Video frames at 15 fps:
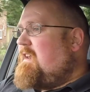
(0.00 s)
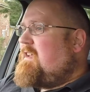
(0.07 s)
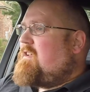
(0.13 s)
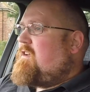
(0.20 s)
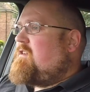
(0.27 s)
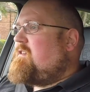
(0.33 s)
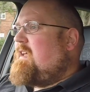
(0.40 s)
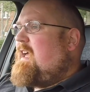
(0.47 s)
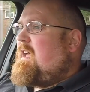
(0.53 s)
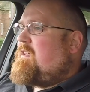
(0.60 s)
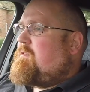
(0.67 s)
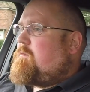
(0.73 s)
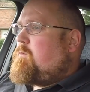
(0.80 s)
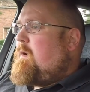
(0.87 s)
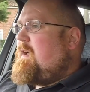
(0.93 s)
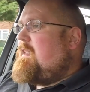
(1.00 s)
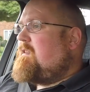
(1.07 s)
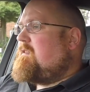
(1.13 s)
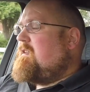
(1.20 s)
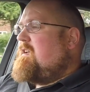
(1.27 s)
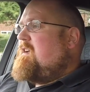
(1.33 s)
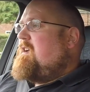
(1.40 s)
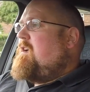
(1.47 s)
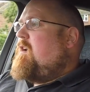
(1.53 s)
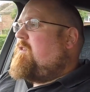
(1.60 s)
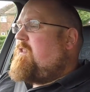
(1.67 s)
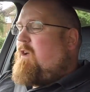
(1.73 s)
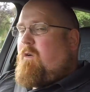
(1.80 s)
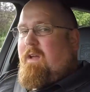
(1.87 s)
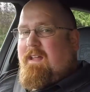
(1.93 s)
good as well,
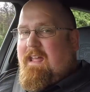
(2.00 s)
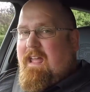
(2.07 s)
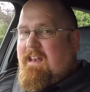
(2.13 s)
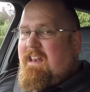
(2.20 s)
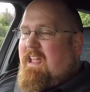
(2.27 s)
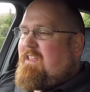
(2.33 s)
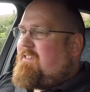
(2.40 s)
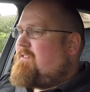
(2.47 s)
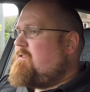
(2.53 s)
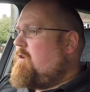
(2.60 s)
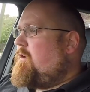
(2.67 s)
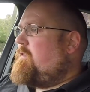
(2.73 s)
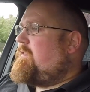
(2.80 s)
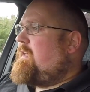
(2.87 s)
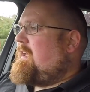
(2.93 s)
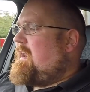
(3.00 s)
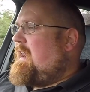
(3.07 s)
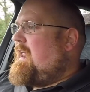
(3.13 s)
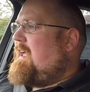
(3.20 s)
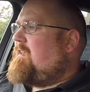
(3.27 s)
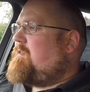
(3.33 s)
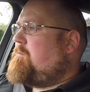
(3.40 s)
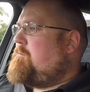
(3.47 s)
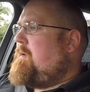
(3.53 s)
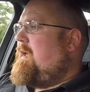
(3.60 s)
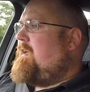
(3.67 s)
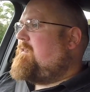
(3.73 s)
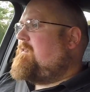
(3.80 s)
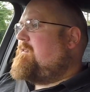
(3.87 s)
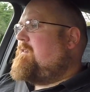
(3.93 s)
although again, it's not the class
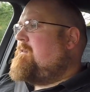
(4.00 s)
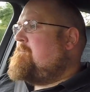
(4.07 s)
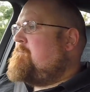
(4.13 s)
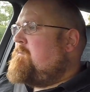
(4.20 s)
best.